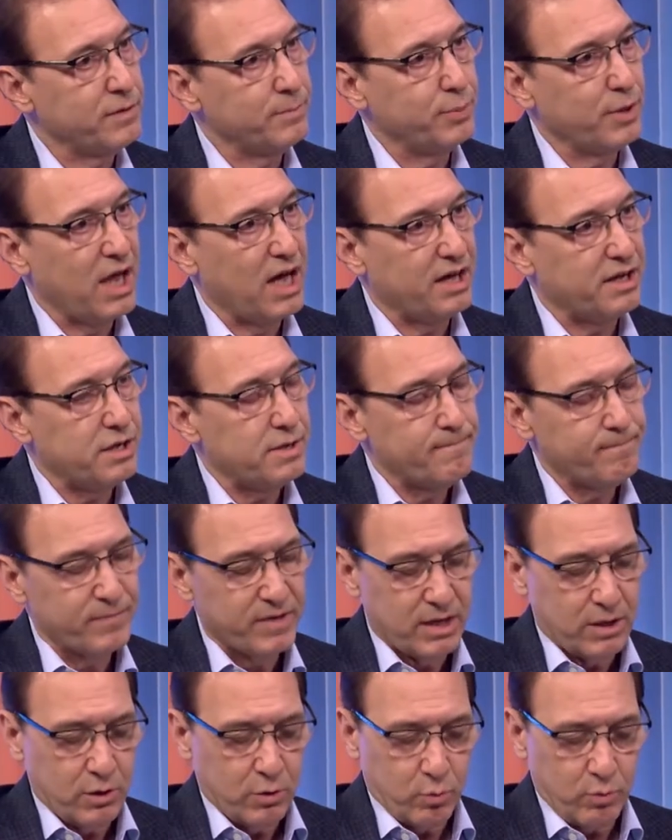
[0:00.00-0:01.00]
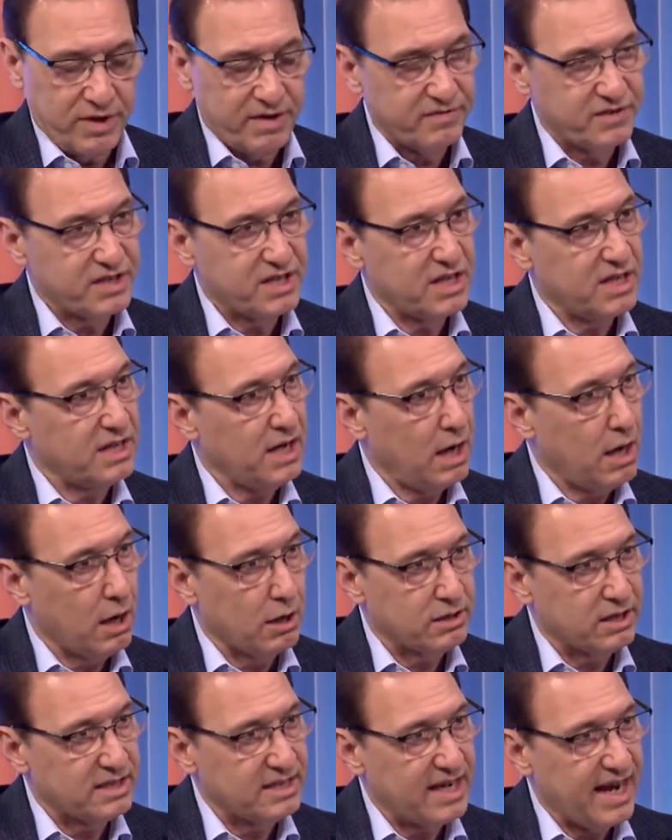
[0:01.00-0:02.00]
of the blood. We've seen
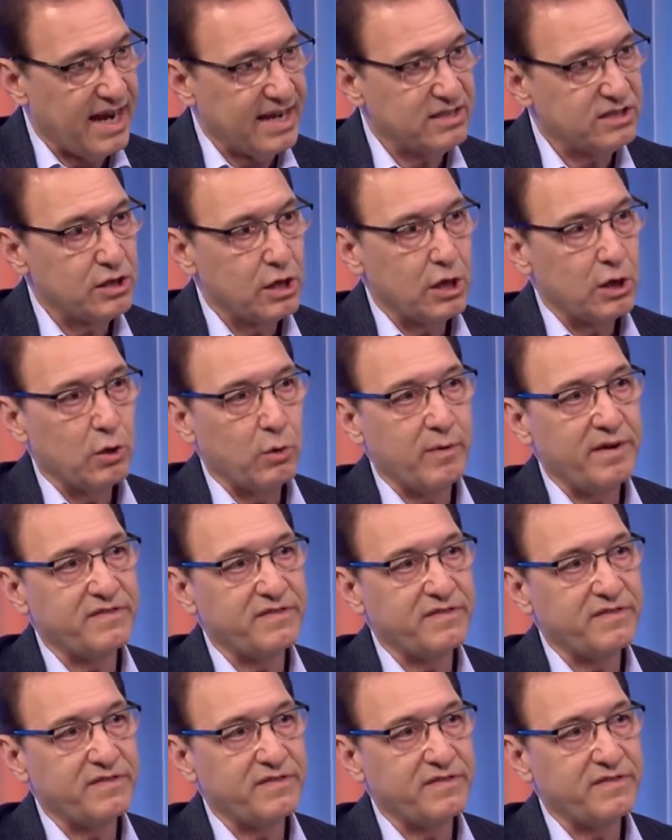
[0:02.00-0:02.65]
heart attacks.